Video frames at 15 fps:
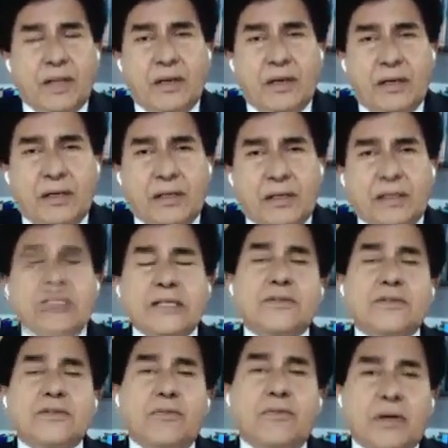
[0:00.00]
at
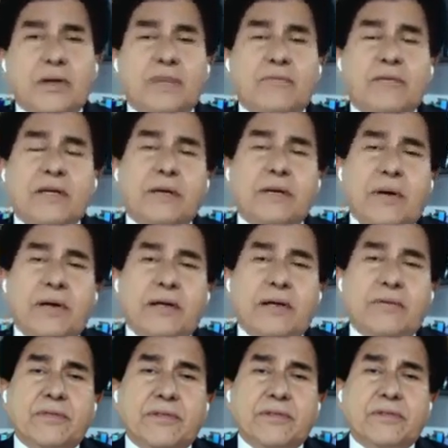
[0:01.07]
least one
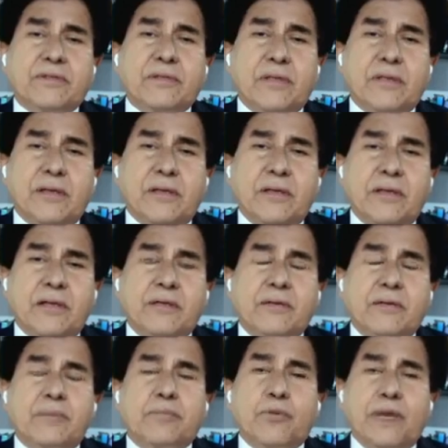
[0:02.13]
demand, which is
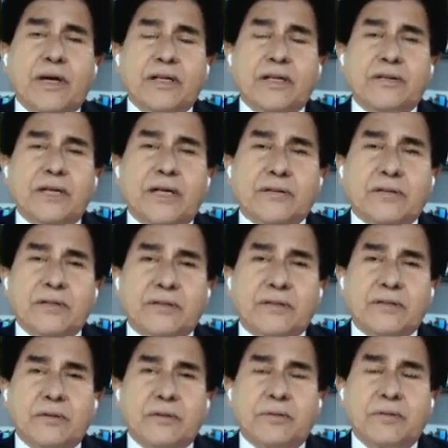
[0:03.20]
providing the
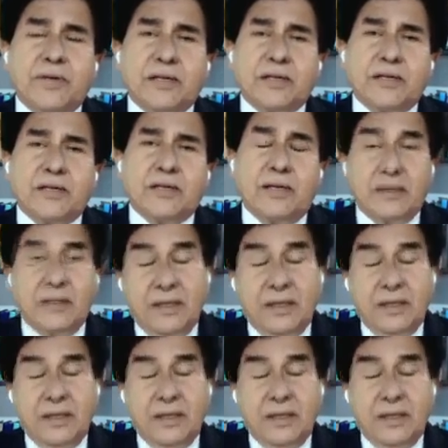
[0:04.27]
access to Imran Khan